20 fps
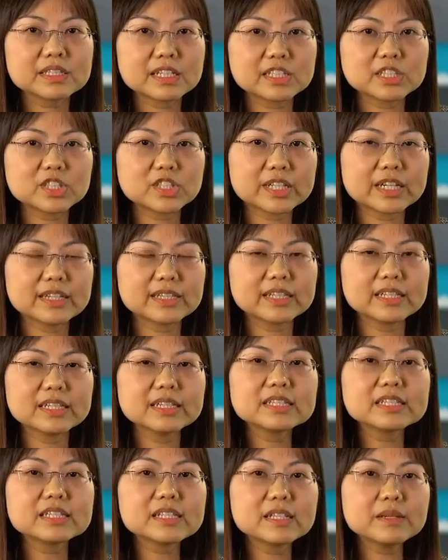such that the
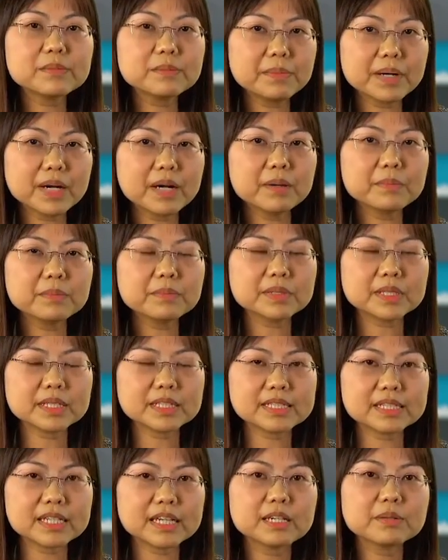insulin
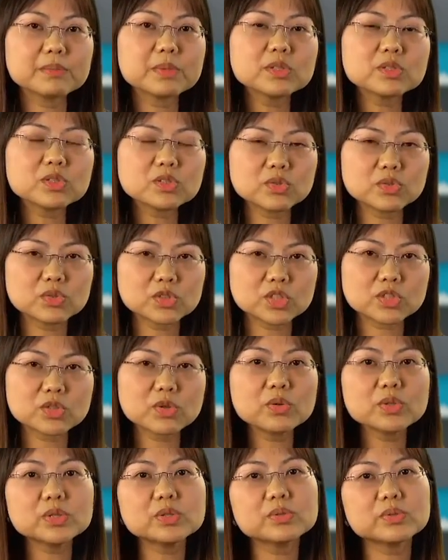pump is able to
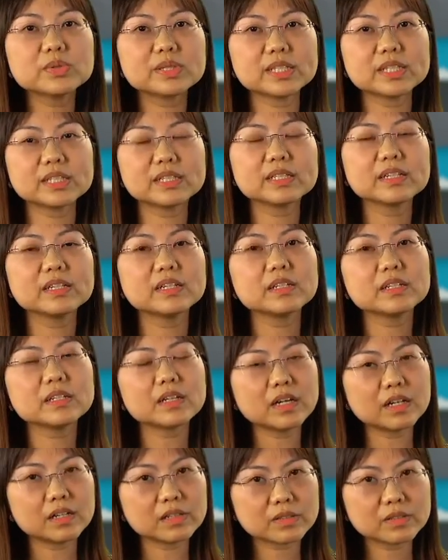show you the
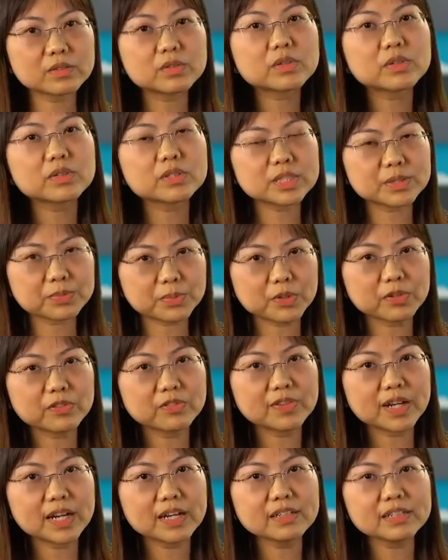glucose
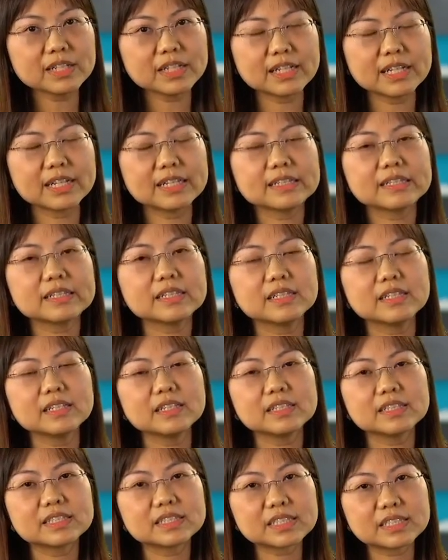profile, and
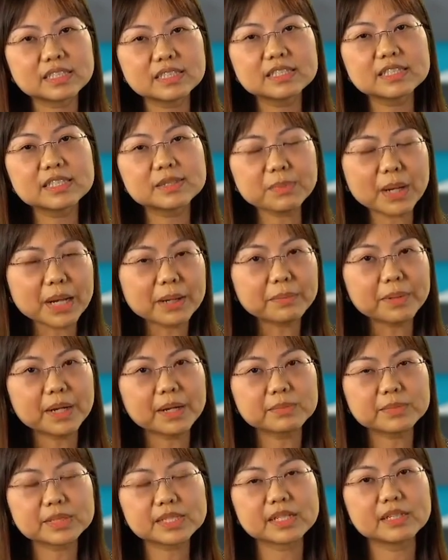certain smart
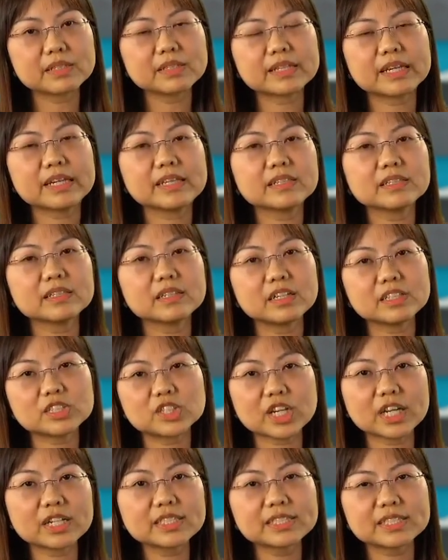pumps can then
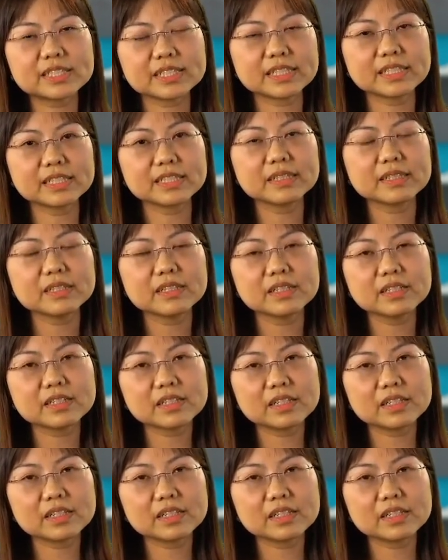adjust the